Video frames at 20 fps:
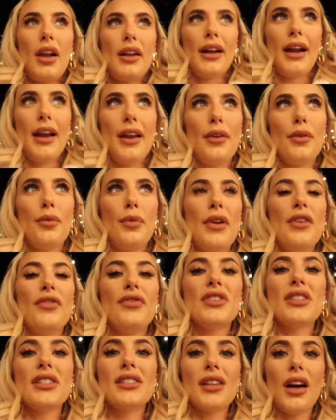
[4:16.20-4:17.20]
Okay,
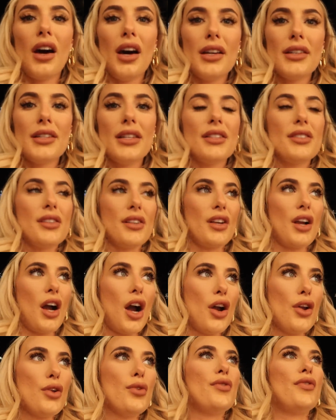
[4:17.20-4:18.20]
we've decided to
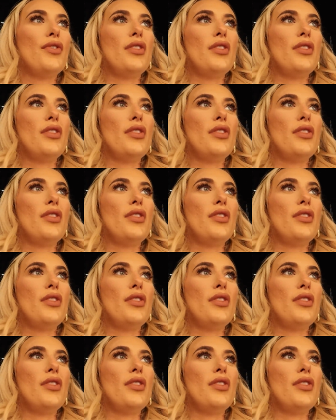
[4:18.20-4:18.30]
go